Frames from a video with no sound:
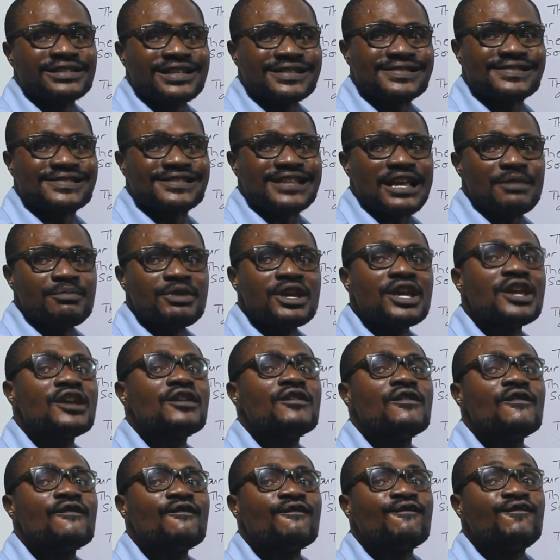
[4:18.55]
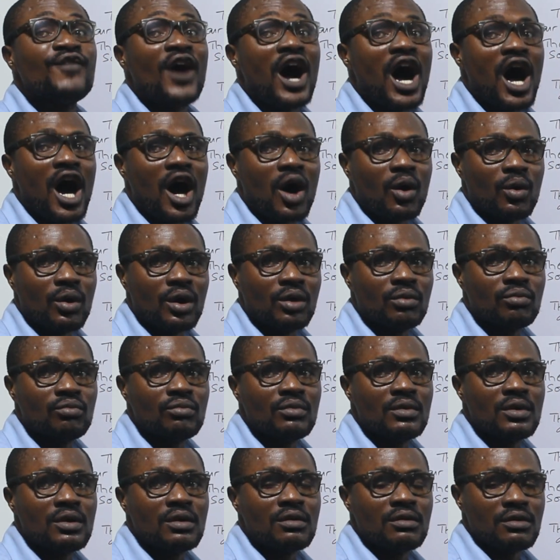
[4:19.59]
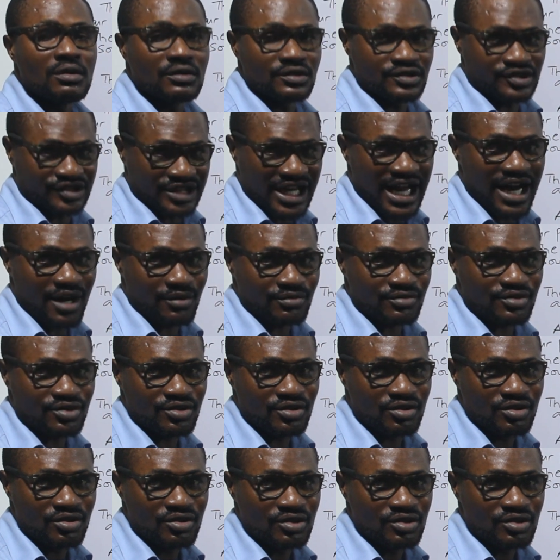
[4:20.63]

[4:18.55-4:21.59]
the semi-vowel sound,